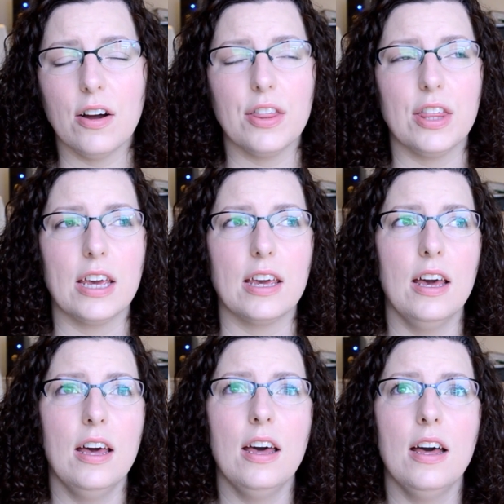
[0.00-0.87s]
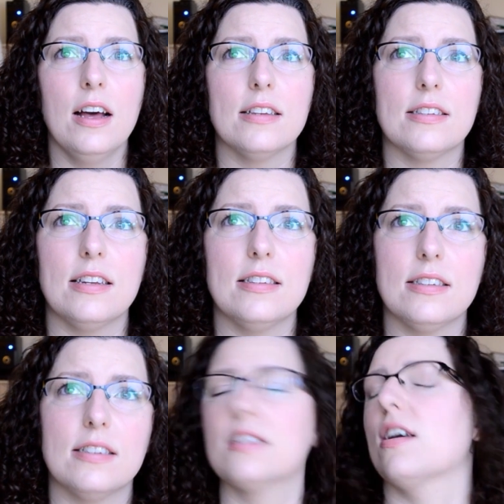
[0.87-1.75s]
I think
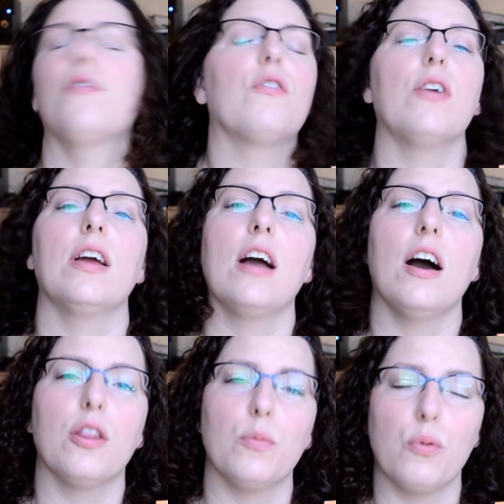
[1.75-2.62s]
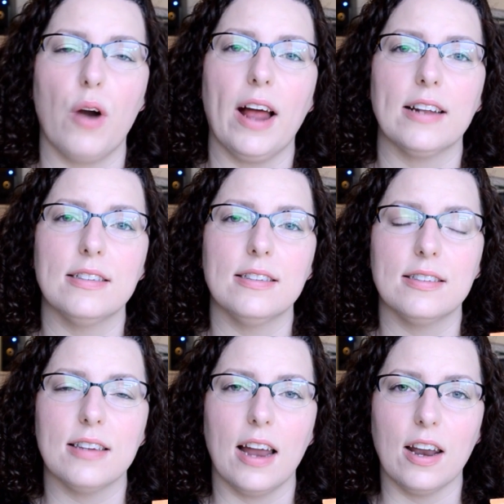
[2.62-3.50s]
since discovering other
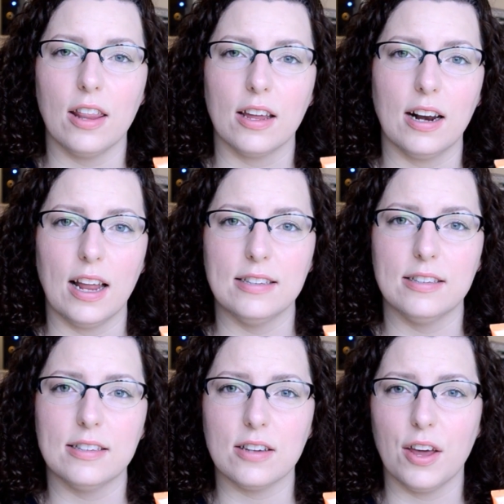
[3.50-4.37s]
brands and other cleansers,